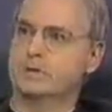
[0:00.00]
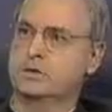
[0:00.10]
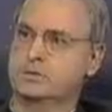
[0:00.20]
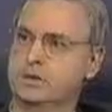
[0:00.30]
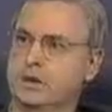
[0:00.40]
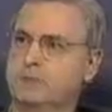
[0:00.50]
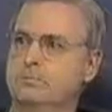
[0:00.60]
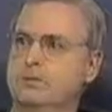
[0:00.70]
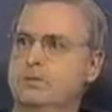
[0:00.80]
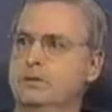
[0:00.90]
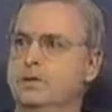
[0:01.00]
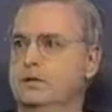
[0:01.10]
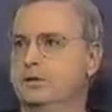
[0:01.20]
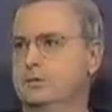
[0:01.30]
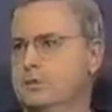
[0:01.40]
commandment,
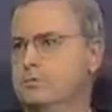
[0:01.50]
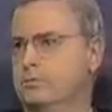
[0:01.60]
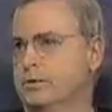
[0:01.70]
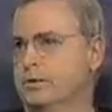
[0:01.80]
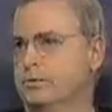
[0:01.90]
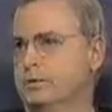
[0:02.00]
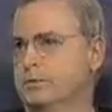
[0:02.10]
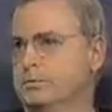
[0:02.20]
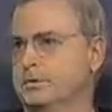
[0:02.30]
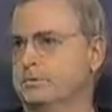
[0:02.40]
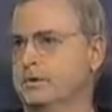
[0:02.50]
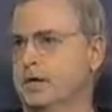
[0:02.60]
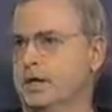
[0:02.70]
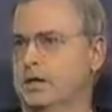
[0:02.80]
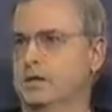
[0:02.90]
this fourth commandment of
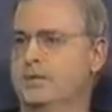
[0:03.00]
God,